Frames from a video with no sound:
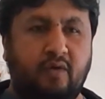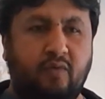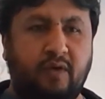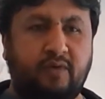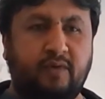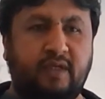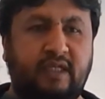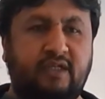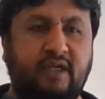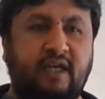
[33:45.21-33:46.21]
What were
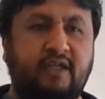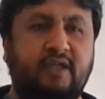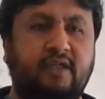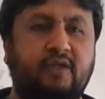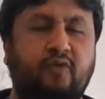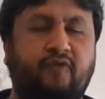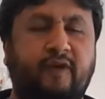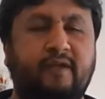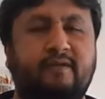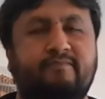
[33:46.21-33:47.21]
the challenges you
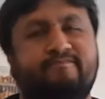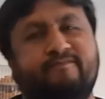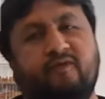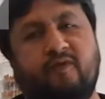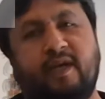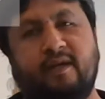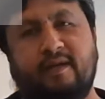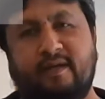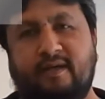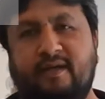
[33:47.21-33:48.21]
faced?
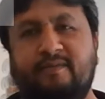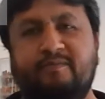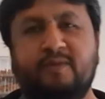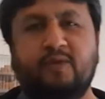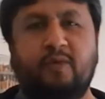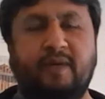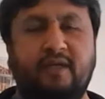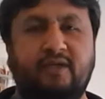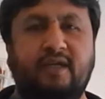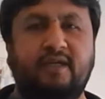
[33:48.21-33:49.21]
Well, so
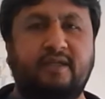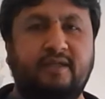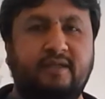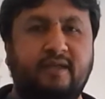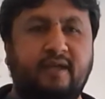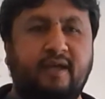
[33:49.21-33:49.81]
many challenges.